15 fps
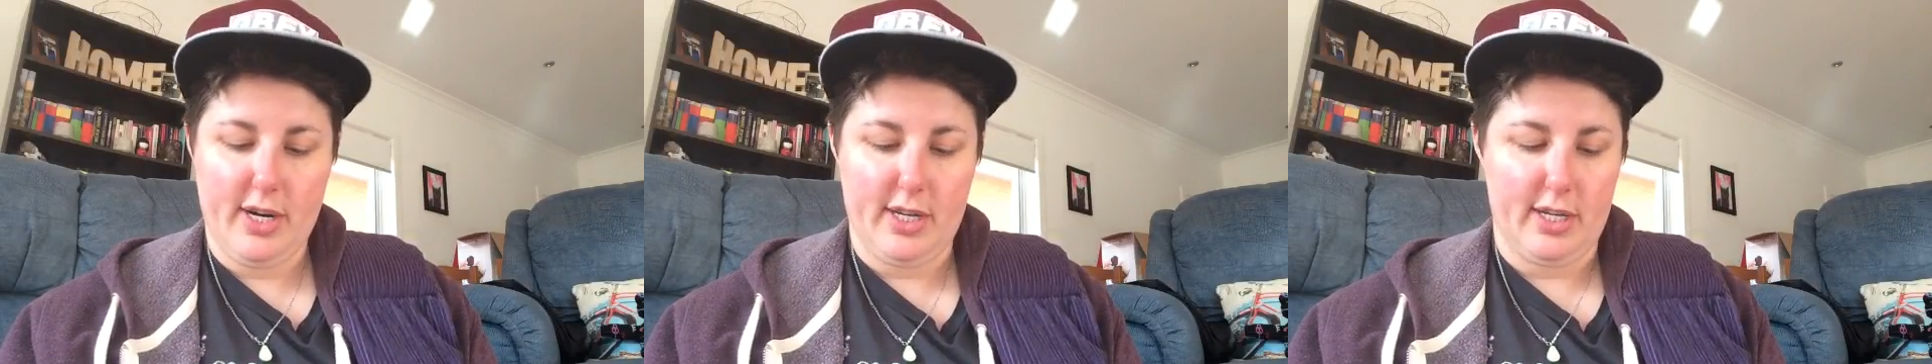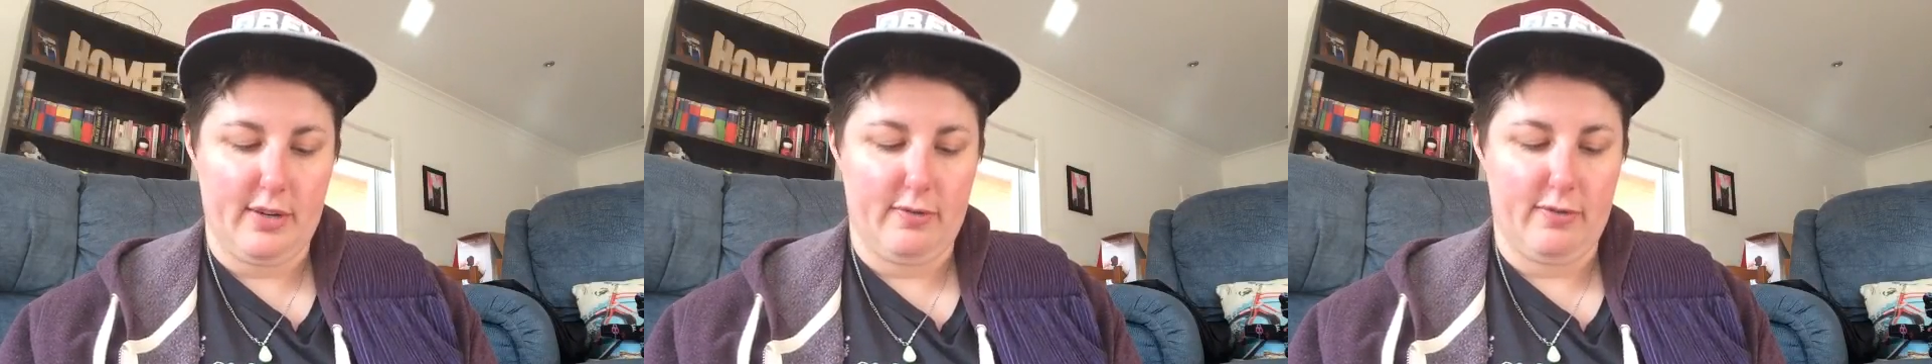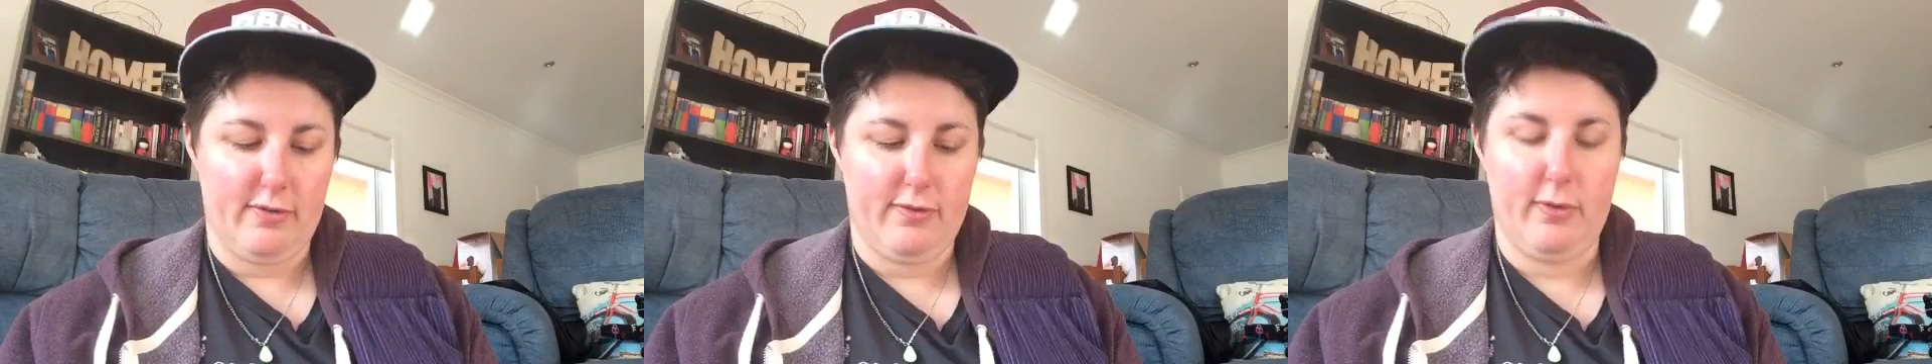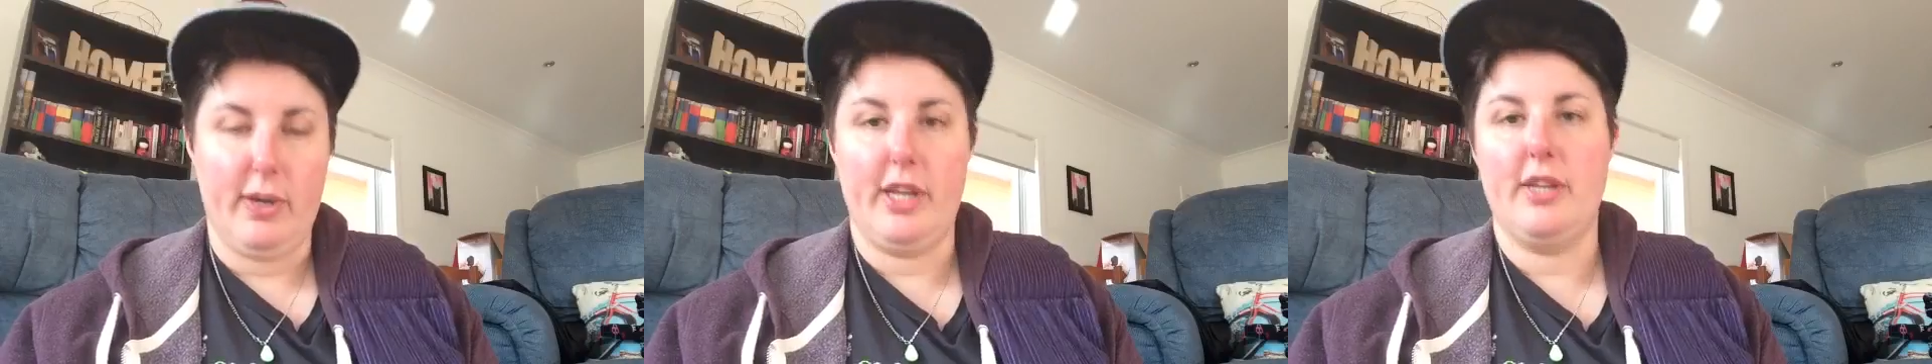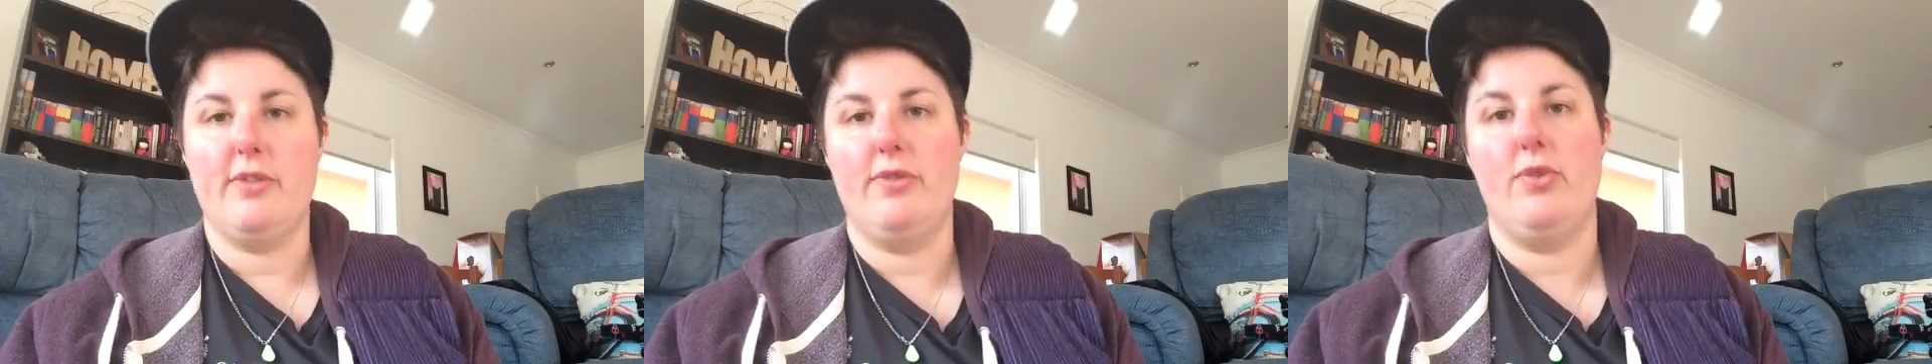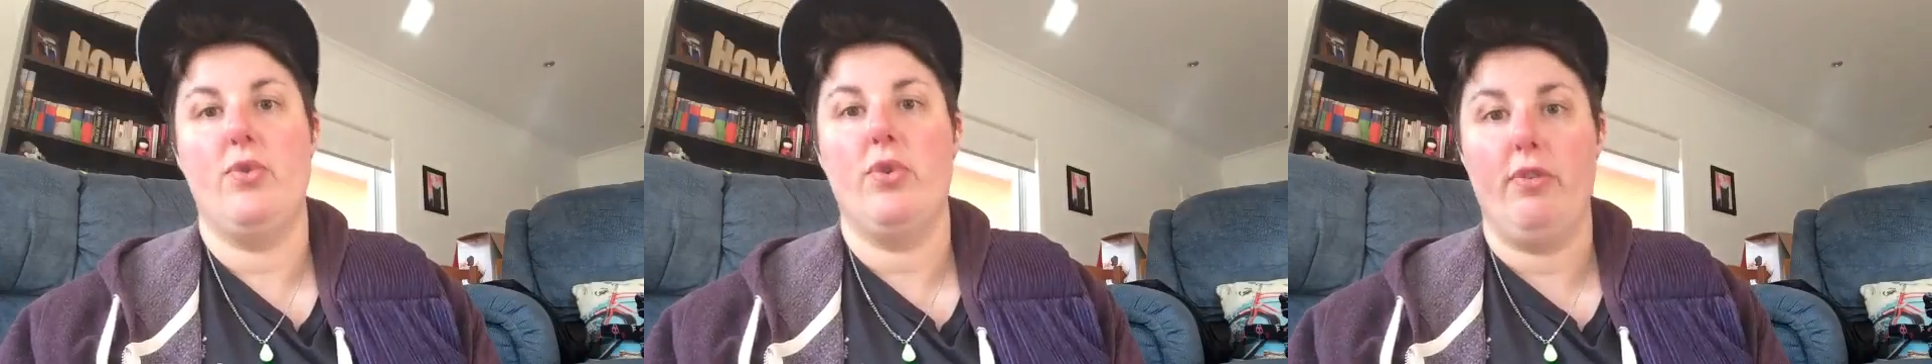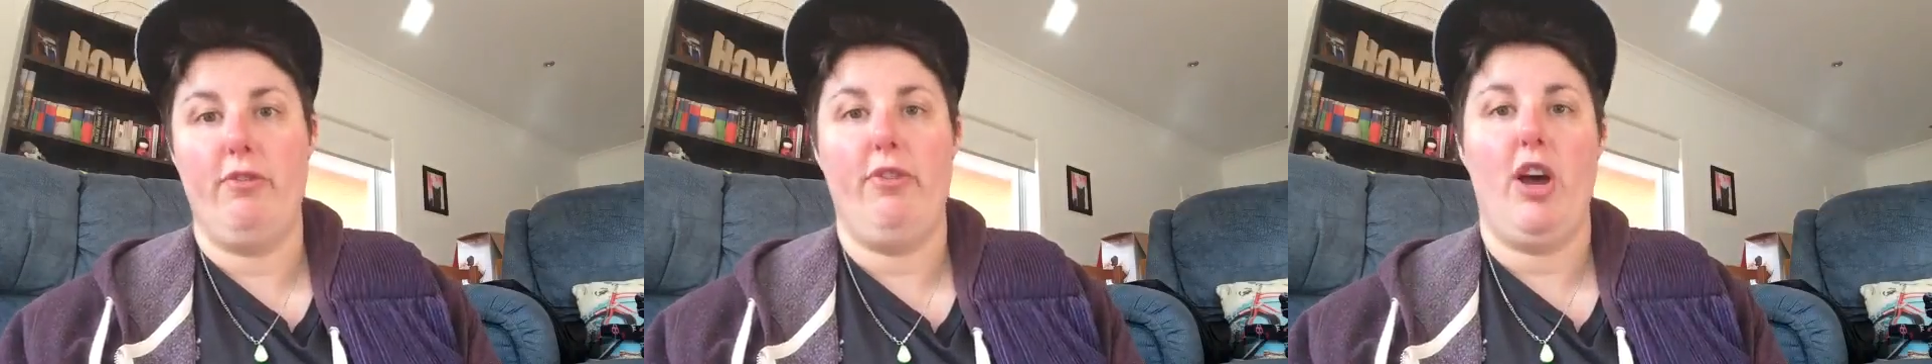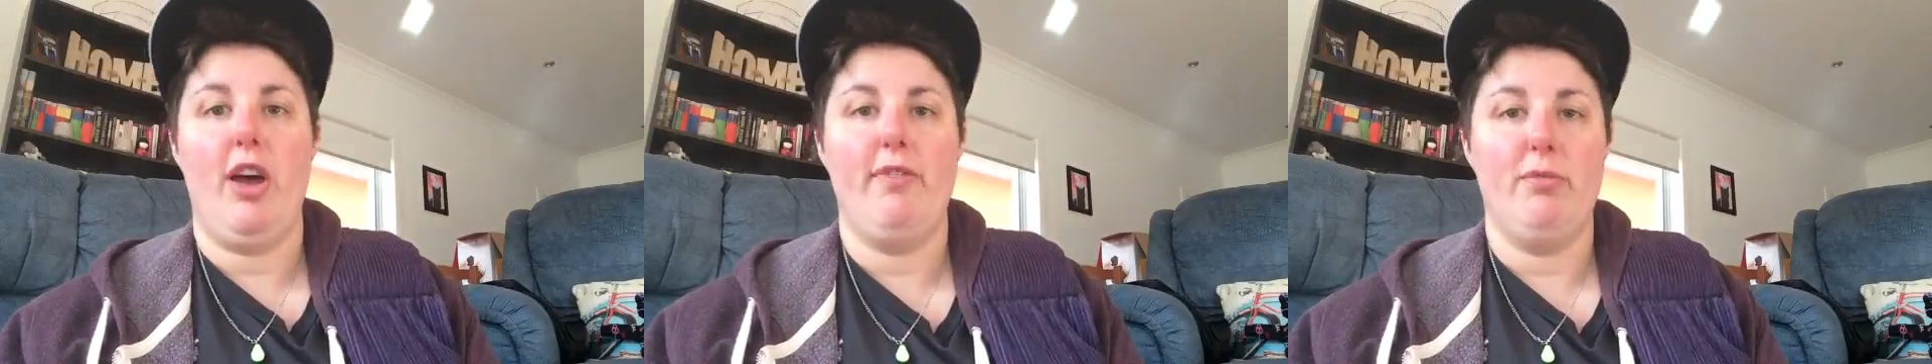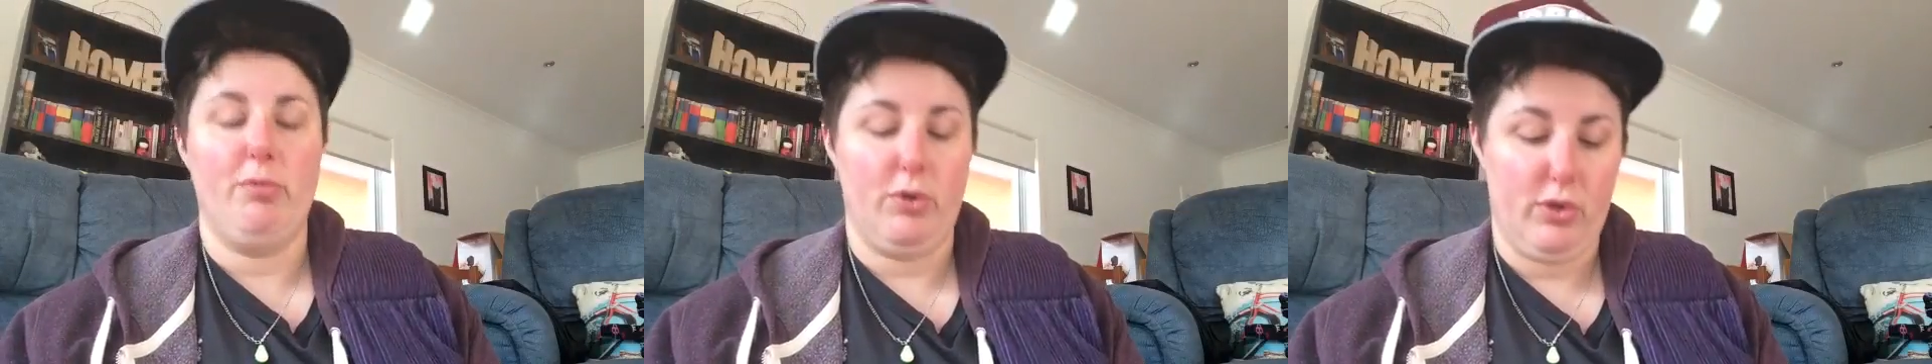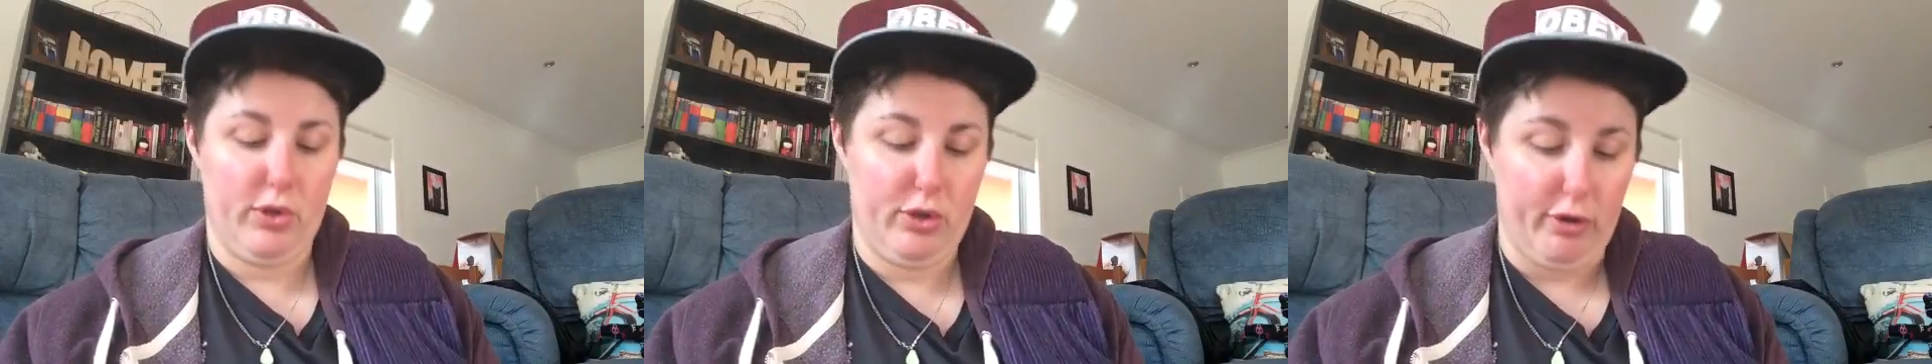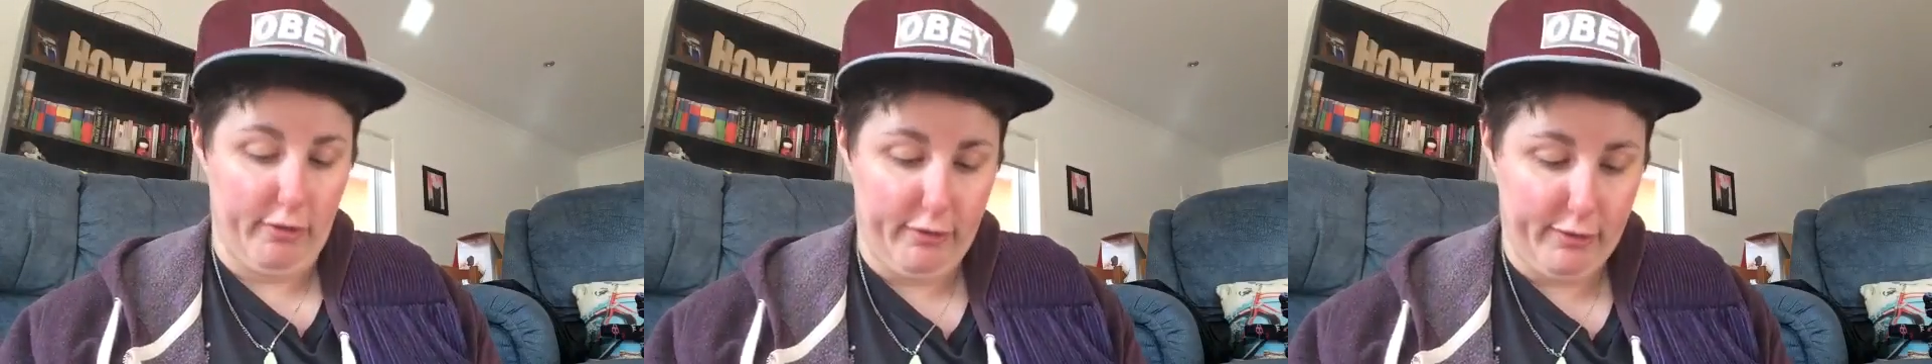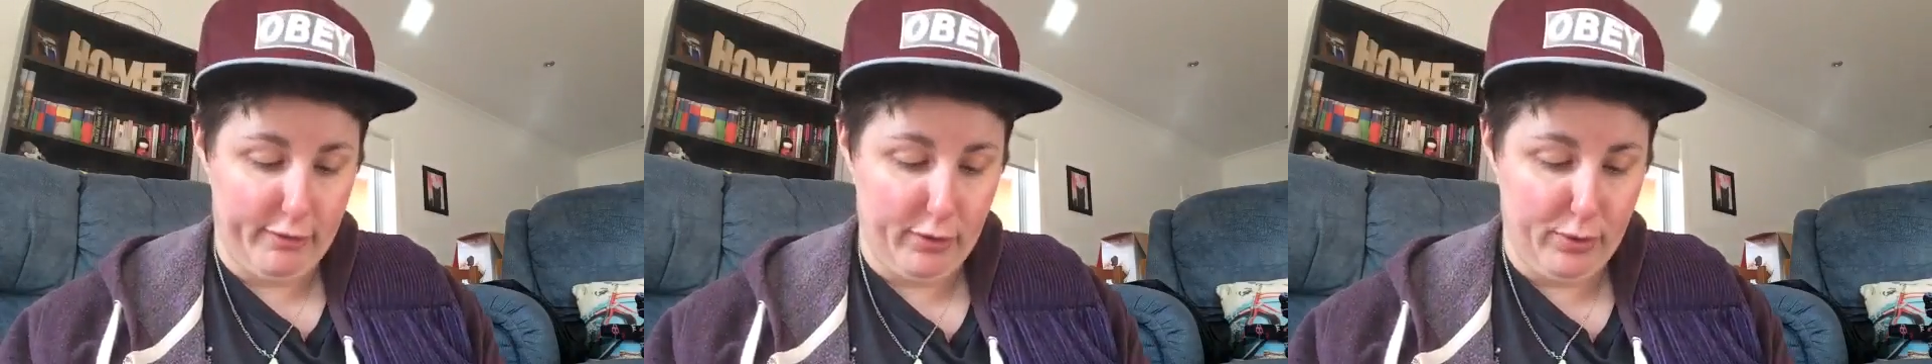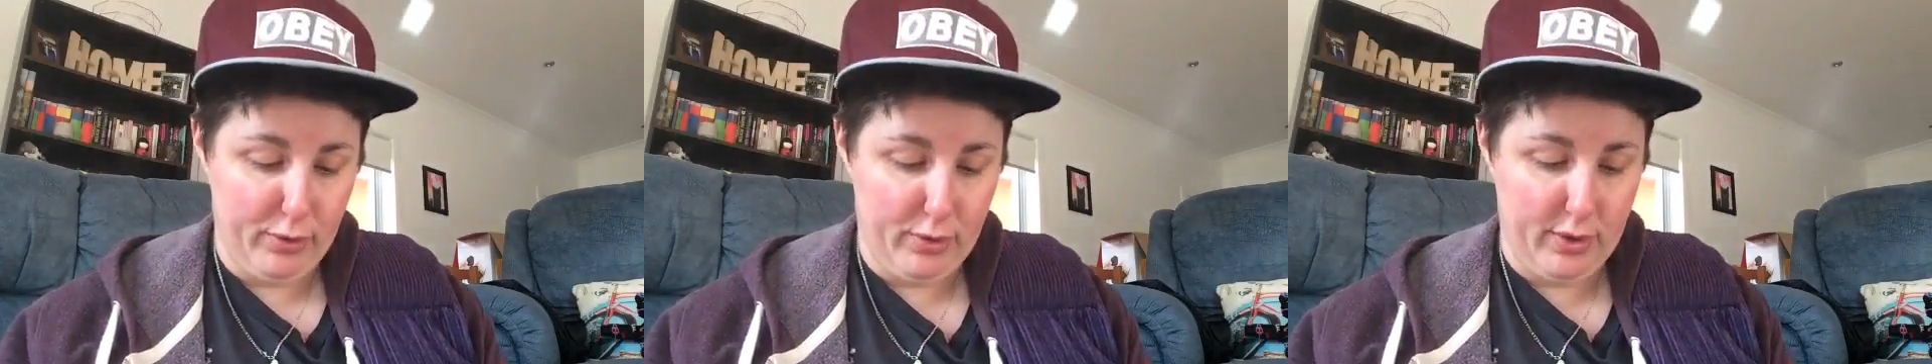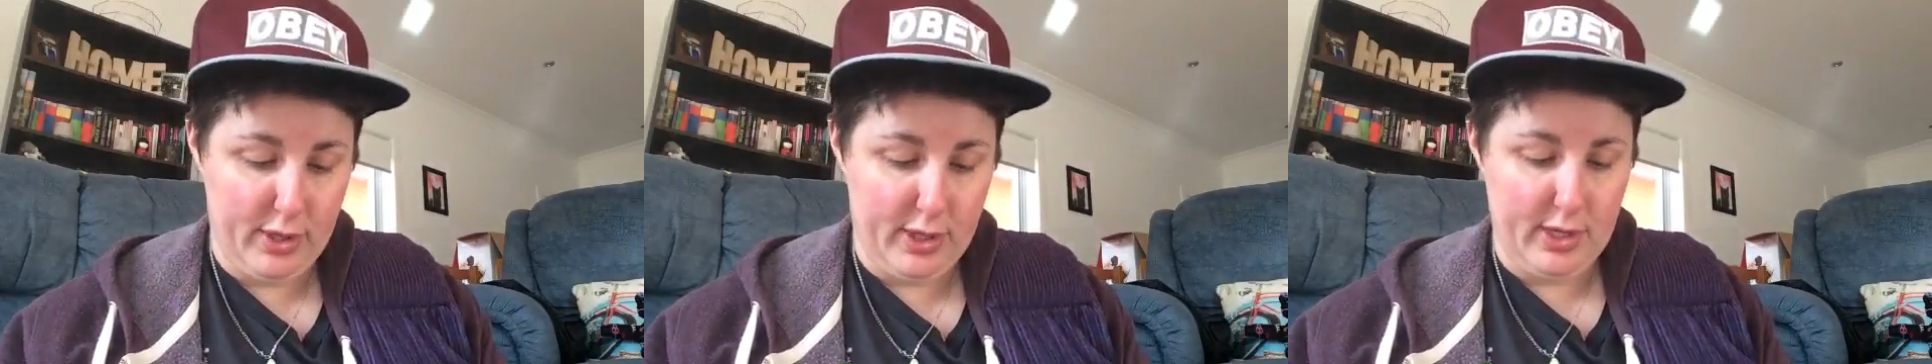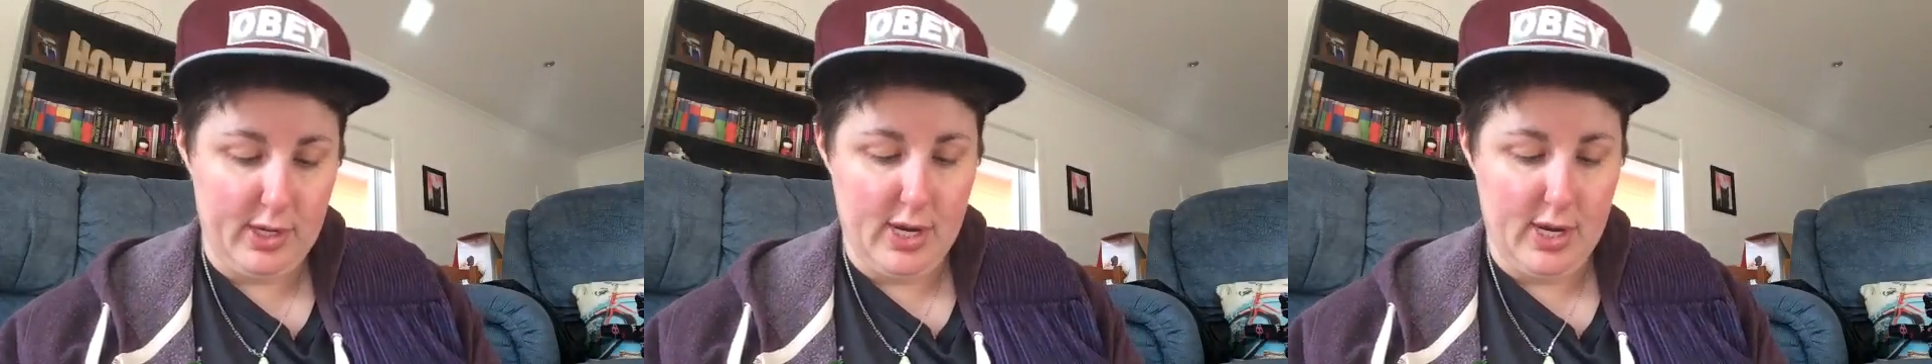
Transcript: and then weeks 4 and 5 I'm on soft foods.